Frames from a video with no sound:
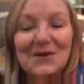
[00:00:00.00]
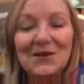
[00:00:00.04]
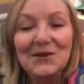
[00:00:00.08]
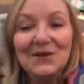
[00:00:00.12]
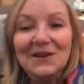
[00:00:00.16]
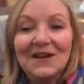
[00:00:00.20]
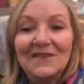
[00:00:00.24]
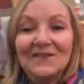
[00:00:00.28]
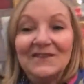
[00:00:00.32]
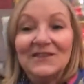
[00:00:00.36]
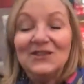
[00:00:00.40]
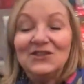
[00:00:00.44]

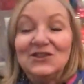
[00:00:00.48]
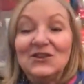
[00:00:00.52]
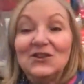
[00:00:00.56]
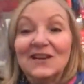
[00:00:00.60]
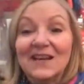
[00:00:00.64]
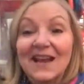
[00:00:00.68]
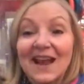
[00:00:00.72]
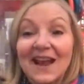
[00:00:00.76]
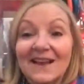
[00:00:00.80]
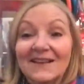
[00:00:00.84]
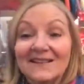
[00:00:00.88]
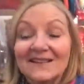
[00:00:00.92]
beauty of it is you
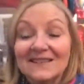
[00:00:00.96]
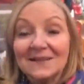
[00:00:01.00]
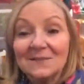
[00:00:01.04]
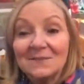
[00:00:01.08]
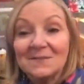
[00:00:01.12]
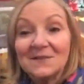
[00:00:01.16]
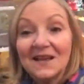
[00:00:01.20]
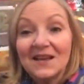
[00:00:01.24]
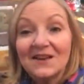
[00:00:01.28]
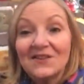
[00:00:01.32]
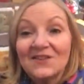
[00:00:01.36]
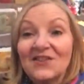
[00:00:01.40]
can ask
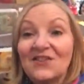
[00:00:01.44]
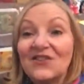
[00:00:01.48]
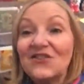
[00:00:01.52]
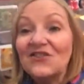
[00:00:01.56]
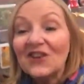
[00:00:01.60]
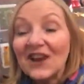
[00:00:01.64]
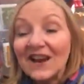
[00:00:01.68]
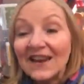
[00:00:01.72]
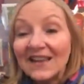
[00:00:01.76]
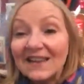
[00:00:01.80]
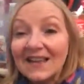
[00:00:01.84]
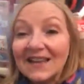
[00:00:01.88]
them then to
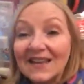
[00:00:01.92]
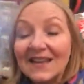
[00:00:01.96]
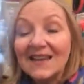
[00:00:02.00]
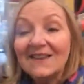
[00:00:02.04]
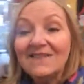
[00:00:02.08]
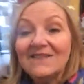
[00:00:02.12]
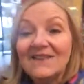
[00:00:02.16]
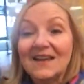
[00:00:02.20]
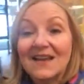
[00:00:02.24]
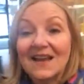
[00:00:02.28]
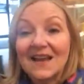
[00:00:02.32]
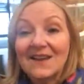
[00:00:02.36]
check that
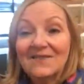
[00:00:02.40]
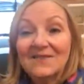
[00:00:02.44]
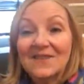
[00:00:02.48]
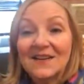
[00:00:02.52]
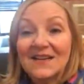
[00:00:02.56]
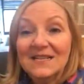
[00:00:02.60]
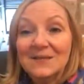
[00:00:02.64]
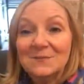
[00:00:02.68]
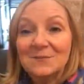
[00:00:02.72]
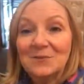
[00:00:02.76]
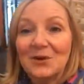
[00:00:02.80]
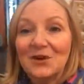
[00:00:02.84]
evening on
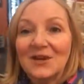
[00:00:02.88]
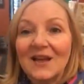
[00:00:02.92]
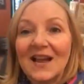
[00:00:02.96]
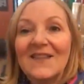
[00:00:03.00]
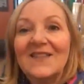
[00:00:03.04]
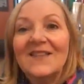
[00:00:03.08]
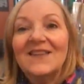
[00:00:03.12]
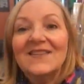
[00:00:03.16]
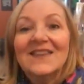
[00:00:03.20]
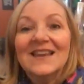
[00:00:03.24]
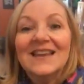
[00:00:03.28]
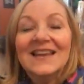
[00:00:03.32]
Facebook,
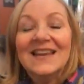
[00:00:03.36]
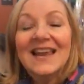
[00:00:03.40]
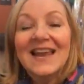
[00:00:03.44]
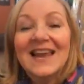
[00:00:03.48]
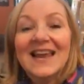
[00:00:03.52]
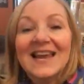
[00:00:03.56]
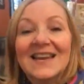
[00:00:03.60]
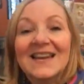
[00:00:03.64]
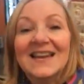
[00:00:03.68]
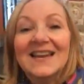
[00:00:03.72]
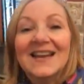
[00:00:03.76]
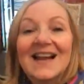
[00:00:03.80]
and then they
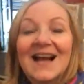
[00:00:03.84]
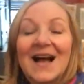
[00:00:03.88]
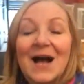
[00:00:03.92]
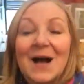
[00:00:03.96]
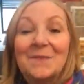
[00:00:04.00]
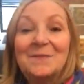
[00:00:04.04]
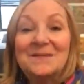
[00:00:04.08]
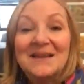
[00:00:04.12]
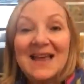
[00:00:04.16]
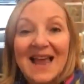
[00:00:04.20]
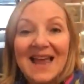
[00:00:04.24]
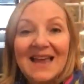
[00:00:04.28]
can
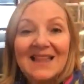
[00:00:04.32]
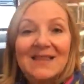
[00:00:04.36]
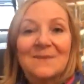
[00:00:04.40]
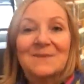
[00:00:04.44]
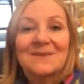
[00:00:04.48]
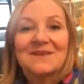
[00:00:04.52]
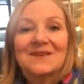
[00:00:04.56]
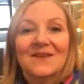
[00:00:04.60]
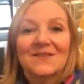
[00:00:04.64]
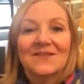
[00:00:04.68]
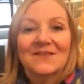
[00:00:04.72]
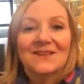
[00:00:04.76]
tag
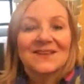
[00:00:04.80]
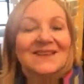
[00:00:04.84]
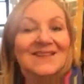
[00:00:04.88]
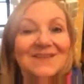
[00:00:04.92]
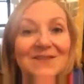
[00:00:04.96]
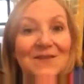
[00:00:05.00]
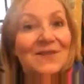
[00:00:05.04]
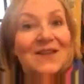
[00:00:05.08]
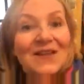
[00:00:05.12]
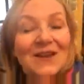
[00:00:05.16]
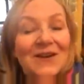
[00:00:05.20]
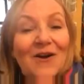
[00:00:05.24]
themselves in it.
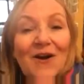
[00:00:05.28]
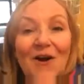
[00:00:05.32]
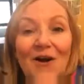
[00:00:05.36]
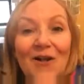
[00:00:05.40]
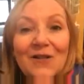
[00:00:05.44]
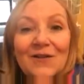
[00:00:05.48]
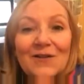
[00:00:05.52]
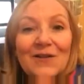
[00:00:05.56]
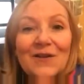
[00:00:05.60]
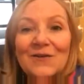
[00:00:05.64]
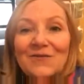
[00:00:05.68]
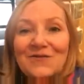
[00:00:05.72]
So then
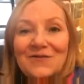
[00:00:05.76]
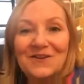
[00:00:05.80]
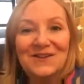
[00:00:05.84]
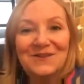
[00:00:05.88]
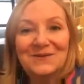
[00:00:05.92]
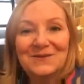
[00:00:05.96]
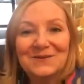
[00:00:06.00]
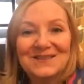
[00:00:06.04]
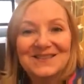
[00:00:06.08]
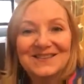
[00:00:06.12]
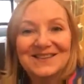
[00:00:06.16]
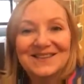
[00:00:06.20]
all of their
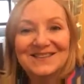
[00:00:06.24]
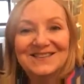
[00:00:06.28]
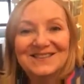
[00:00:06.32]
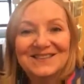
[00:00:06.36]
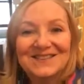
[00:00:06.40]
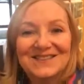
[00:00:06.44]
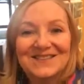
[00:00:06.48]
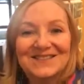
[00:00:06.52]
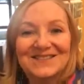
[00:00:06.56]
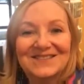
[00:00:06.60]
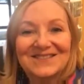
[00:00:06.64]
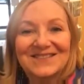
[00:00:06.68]
friends will see it
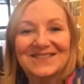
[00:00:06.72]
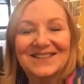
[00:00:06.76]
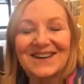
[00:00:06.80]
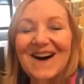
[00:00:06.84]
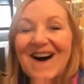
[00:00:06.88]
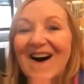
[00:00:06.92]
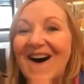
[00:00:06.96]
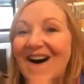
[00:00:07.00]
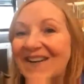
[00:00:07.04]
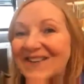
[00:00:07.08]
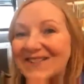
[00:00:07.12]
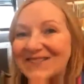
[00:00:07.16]
too.
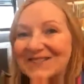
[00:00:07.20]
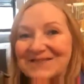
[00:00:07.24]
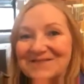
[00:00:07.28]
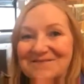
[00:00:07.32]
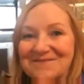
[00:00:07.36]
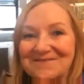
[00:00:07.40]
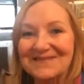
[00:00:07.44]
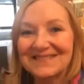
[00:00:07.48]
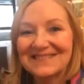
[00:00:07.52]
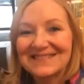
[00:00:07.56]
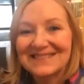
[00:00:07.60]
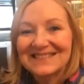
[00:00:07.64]
Awesome.
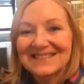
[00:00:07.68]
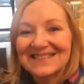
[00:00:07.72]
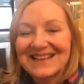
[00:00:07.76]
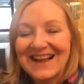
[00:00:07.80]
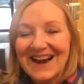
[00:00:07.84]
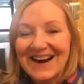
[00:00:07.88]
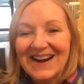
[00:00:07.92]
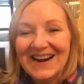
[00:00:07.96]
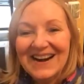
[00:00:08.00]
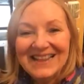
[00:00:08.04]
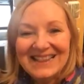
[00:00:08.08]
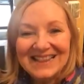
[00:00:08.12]

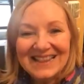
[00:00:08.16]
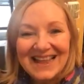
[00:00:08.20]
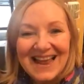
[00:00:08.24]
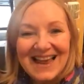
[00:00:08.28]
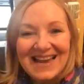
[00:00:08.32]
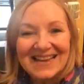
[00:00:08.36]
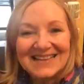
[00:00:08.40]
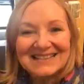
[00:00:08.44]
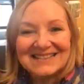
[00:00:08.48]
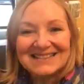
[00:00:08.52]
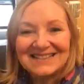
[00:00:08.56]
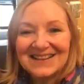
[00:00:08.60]
All right,
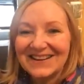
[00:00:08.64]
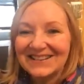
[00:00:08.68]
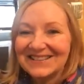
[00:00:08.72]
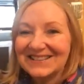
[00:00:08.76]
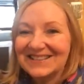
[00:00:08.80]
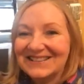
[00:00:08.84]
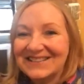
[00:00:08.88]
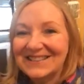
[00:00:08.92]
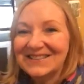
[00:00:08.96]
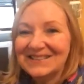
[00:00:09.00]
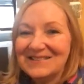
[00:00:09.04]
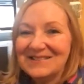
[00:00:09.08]
thanks. Talk
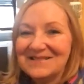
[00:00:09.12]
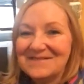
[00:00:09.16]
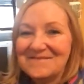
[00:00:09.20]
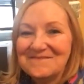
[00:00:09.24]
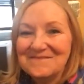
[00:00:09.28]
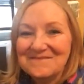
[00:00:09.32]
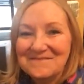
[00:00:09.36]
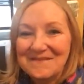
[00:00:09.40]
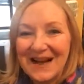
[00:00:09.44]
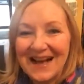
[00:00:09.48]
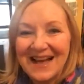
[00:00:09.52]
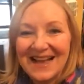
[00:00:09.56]
to you soon.
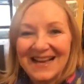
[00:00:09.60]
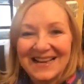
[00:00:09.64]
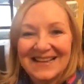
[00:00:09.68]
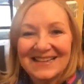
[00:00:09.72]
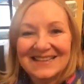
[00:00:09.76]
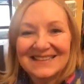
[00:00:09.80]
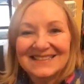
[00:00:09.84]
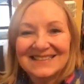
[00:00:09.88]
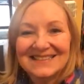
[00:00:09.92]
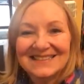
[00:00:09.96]
Bye.